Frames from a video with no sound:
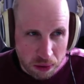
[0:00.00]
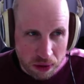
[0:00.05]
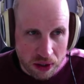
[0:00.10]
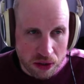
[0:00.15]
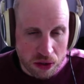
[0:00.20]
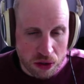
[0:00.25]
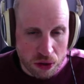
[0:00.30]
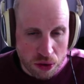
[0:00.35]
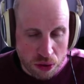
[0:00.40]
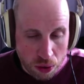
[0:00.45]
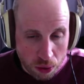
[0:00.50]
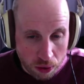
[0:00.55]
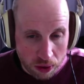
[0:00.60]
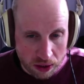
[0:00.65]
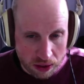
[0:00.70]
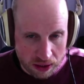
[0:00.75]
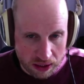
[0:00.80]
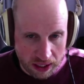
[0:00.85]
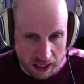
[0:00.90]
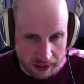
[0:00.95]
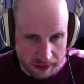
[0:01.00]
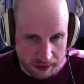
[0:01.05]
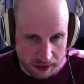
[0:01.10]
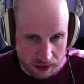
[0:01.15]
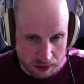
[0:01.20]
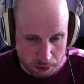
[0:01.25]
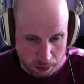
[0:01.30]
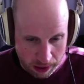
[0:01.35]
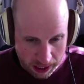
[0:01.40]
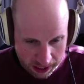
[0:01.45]
the source on
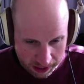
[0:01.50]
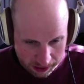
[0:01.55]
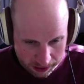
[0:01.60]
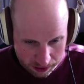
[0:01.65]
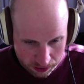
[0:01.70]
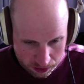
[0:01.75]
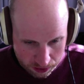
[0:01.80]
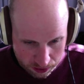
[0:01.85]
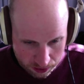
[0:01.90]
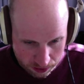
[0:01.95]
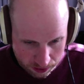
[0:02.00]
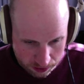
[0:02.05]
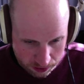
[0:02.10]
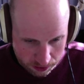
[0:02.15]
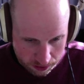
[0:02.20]
this page,